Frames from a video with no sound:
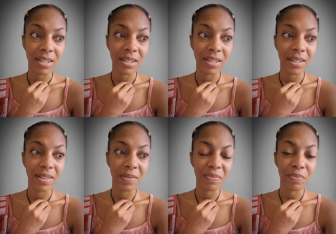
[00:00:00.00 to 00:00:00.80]

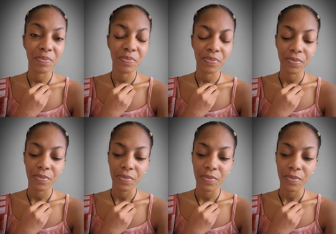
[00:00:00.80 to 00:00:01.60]

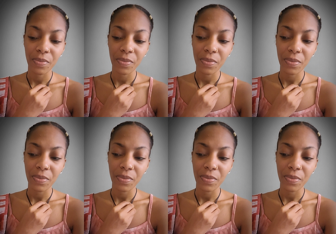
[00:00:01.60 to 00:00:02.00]
Nothing is said.